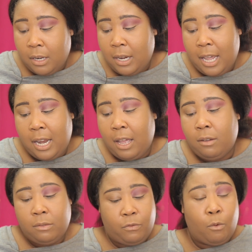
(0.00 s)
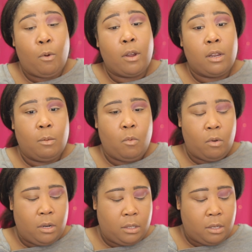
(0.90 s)
and head out for work in the
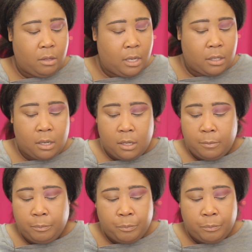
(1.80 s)
morning. So that's good.